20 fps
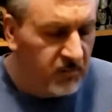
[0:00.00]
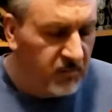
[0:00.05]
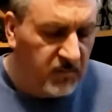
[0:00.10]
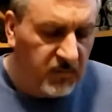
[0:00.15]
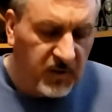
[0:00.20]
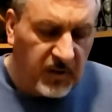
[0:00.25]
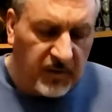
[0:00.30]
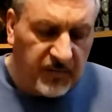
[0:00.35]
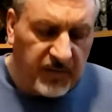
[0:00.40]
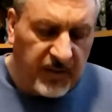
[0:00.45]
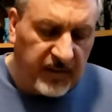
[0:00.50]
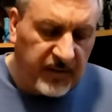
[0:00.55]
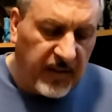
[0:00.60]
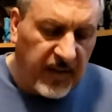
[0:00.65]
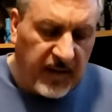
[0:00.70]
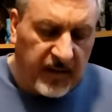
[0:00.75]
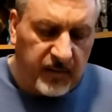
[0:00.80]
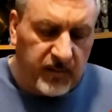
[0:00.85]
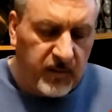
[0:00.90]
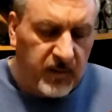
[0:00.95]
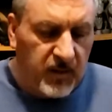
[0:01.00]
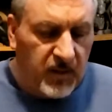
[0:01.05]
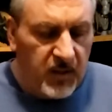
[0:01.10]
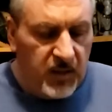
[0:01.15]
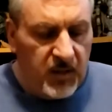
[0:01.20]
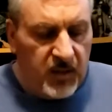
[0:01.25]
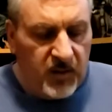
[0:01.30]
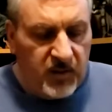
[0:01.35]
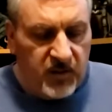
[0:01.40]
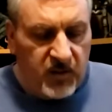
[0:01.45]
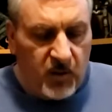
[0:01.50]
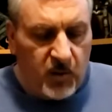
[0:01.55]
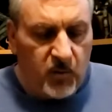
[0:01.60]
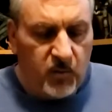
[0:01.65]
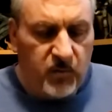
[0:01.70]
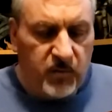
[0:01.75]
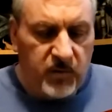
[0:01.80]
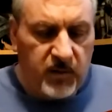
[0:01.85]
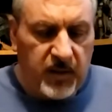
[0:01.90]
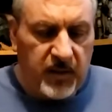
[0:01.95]
stuff like that. So
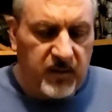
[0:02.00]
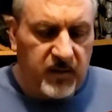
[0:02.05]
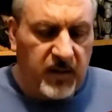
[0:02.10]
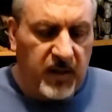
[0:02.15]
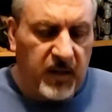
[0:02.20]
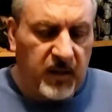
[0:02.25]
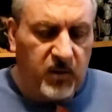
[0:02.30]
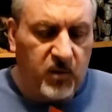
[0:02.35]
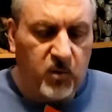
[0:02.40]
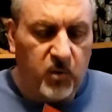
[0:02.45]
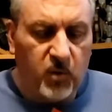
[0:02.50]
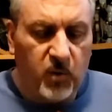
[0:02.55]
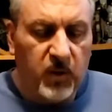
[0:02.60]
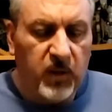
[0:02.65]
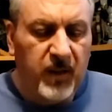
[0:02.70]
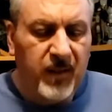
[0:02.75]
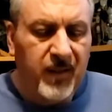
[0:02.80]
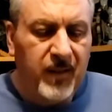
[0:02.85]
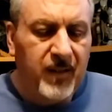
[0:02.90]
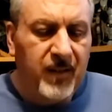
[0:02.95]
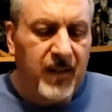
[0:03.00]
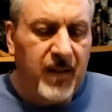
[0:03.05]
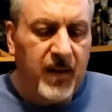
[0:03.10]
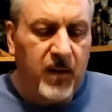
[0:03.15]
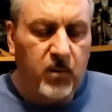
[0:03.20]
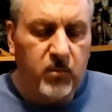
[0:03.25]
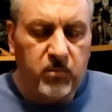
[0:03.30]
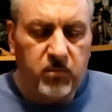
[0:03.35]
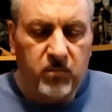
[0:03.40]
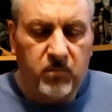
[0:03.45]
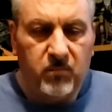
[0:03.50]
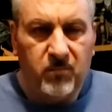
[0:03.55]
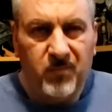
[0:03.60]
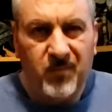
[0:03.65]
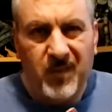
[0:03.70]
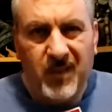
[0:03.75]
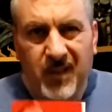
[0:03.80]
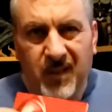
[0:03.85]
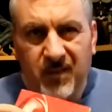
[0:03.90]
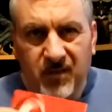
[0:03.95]
that's kind of cool. Now,
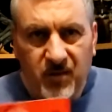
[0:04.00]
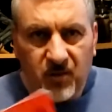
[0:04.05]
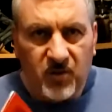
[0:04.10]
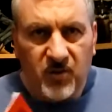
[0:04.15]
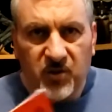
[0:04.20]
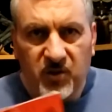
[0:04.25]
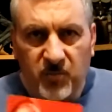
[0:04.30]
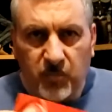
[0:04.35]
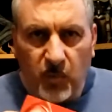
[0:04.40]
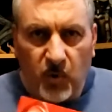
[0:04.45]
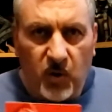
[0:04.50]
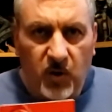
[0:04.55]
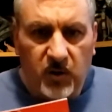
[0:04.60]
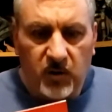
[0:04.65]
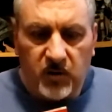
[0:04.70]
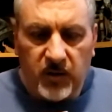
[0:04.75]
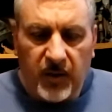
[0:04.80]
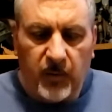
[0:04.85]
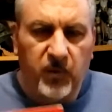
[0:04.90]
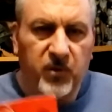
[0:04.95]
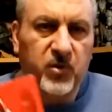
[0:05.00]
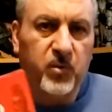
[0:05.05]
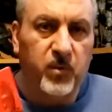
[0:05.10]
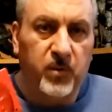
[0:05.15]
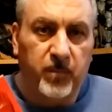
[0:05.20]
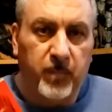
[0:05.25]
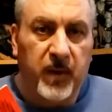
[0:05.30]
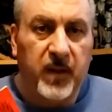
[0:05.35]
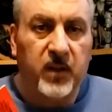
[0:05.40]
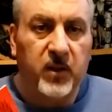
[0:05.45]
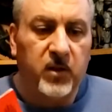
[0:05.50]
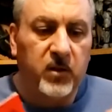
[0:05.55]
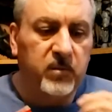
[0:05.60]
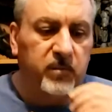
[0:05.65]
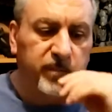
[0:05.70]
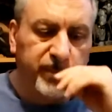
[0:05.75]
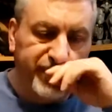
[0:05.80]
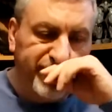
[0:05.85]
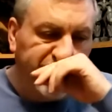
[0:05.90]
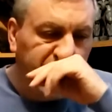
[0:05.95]
it is a little small. I wish it was bigger,
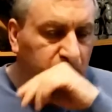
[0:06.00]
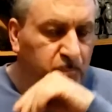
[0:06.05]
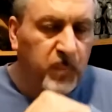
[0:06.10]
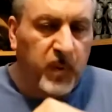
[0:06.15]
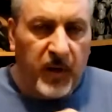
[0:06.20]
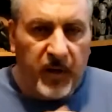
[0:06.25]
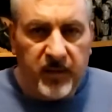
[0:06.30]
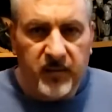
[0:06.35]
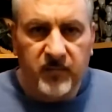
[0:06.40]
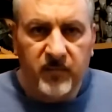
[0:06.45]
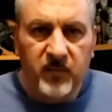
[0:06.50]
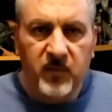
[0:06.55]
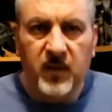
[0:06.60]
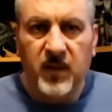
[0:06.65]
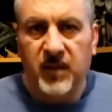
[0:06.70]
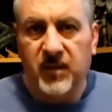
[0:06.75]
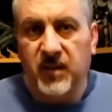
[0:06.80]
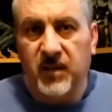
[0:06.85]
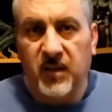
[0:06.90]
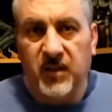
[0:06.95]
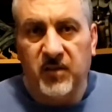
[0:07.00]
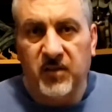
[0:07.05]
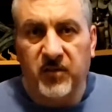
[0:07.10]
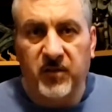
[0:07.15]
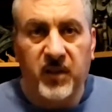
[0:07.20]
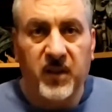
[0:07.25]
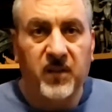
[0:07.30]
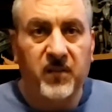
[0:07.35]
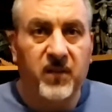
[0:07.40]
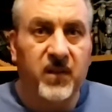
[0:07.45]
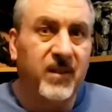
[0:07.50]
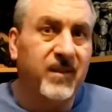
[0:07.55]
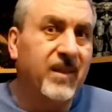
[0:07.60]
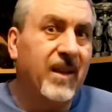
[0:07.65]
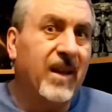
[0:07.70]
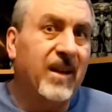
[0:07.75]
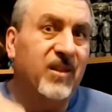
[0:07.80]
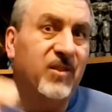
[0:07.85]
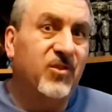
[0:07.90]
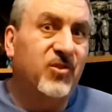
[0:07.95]
but it's an SR Evil. It's not
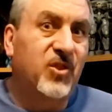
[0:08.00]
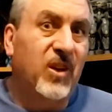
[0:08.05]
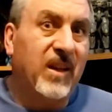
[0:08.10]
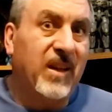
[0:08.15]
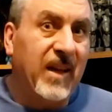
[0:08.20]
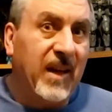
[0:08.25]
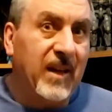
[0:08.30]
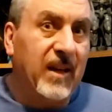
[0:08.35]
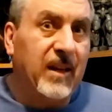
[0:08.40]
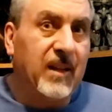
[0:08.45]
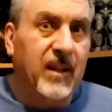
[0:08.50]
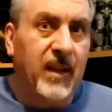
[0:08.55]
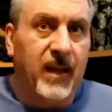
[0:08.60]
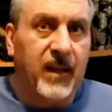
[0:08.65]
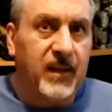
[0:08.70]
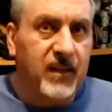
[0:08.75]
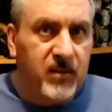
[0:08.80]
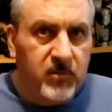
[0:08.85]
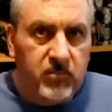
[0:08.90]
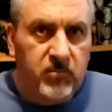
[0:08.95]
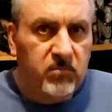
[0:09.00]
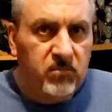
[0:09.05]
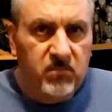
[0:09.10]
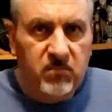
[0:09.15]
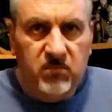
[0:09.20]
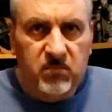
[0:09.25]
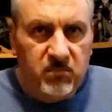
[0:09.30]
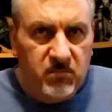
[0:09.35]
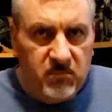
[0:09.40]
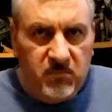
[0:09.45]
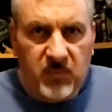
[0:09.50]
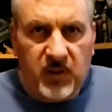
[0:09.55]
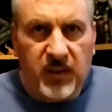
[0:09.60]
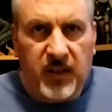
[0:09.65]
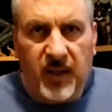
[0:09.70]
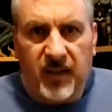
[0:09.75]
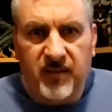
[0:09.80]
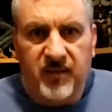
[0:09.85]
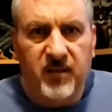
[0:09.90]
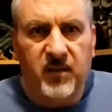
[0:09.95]
gigantic like the
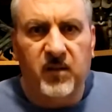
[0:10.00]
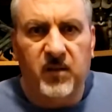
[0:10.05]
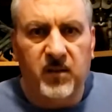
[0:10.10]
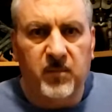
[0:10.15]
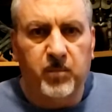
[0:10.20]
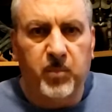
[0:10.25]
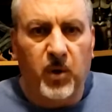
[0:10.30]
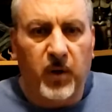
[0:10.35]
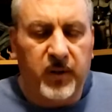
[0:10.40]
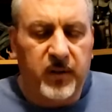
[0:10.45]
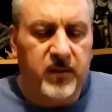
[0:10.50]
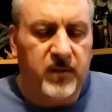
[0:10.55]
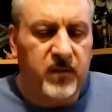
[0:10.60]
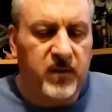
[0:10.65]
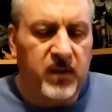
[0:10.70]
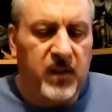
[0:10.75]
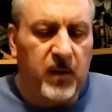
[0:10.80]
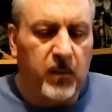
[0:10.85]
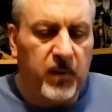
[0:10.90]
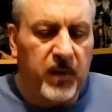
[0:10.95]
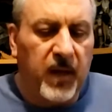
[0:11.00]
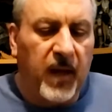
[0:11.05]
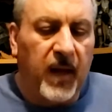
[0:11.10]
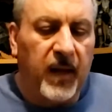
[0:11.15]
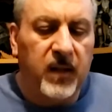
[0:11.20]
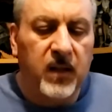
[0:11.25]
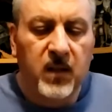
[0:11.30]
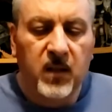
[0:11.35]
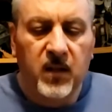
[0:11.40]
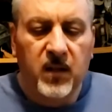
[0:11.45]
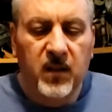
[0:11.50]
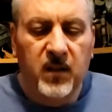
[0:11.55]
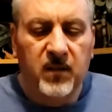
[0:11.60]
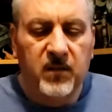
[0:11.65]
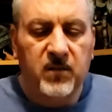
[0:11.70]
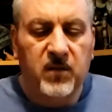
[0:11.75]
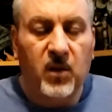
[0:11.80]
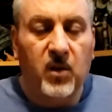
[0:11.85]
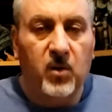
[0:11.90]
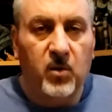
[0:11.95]
Godzilla book that we got.
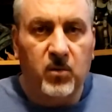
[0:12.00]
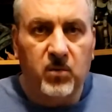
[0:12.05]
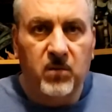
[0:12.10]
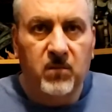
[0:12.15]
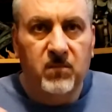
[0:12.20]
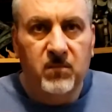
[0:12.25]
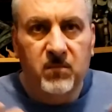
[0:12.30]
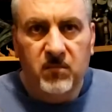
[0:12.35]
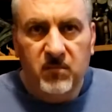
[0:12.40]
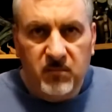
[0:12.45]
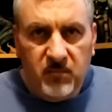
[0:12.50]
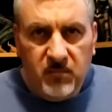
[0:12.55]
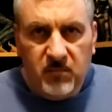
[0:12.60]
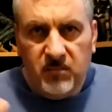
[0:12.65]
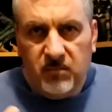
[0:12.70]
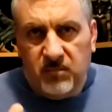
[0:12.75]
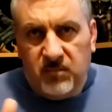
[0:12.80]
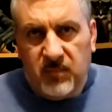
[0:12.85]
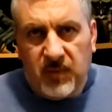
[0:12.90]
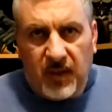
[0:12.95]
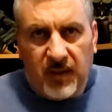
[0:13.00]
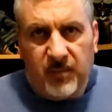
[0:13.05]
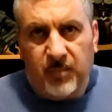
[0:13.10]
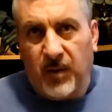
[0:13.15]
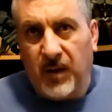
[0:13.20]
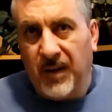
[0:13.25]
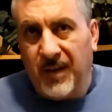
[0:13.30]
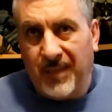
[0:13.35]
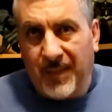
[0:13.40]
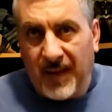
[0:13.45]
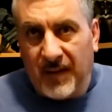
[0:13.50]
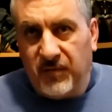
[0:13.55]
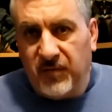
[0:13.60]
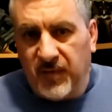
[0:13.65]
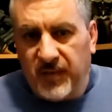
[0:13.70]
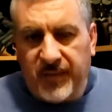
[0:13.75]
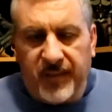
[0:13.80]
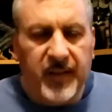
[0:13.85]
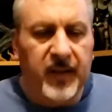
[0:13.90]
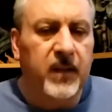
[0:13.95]
So that's probably a thankful
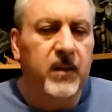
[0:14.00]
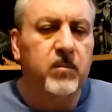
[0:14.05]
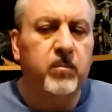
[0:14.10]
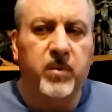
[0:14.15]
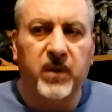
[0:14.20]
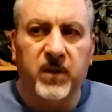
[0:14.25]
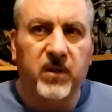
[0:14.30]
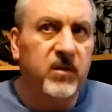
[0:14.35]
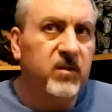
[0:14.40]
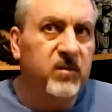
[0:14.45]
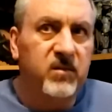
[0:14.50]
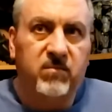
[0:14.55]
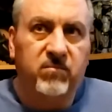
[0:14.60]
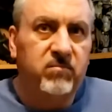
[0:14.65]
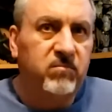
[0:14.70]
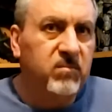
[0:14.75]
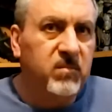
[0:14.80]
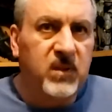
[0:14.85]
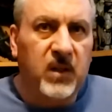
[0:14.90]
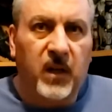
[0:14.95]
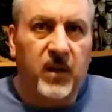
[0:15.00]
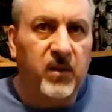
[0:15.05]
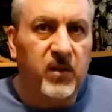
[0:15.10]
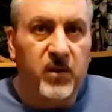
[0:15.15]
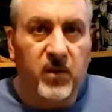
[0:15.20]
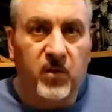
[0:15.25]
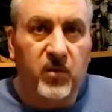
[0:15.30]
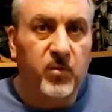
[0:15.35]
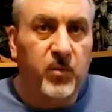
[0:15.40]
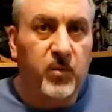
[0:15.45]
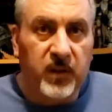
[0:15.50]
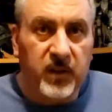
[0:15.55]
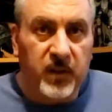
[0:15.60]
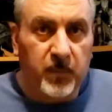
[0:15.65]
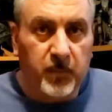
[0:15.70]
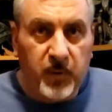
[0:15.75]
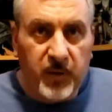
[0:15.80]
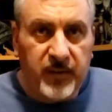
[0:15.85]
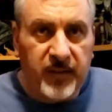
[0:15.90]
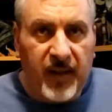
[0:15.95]
thing, because God only knows could
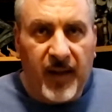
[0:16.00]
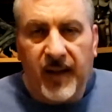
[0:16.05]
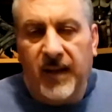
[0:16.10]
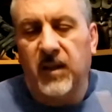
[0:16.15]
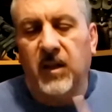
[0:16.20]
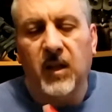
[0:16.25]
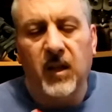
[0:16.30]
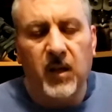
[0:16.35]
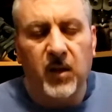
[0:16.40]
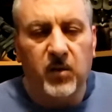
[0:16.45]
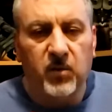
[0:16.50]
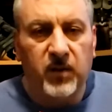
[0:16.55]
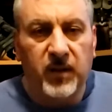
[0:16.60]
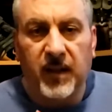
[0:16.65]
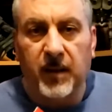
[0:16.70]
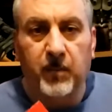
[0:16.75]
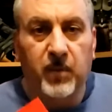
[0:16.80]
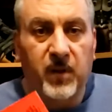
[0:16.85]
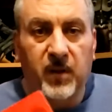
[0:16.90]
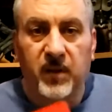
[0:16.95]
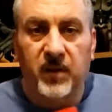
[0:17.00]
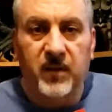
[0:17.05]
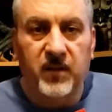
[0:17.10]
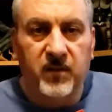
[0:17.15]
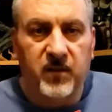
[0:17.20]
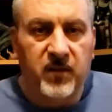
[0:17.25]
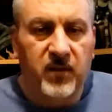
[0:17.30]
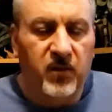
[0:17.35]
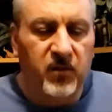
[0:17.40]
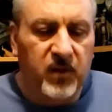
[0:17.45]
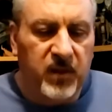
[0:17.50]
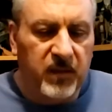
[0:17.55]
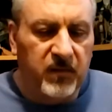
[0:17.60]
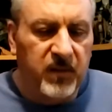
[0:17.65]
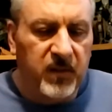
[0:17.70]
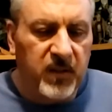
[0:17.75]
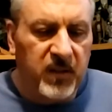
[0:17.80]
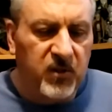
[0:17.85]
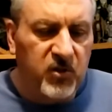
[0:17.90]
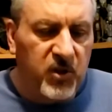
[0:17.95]
put that. You can put it on your
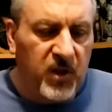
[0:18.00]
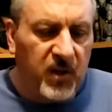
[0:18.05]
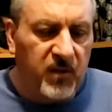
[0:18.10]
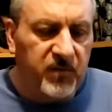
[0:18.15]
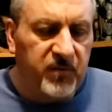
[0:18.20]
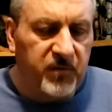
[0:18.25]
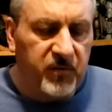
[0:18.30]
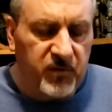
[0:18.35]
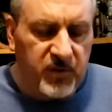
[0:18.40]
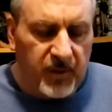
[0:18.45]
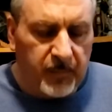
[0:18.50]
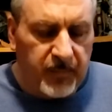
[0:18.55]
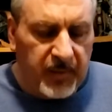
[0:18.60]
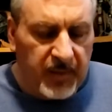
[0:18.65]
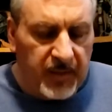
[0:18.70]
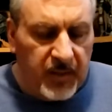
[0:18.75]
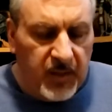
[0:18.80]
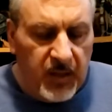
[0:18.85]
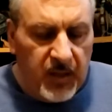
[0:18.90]
DVD shelf or something.